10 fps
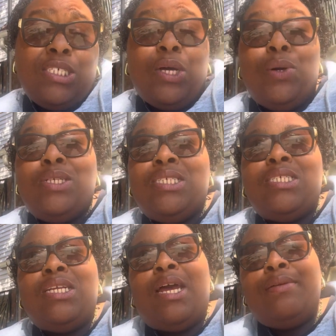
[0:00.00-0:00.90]
So it's
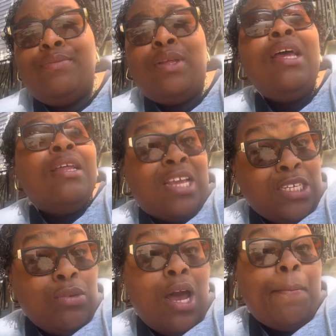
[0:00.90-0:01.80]
just like, hmm, that's
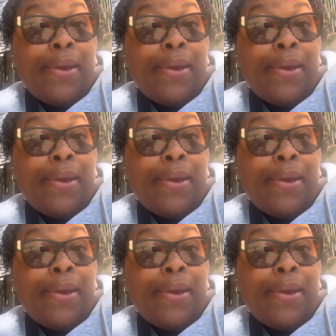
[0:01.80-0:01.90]
what happened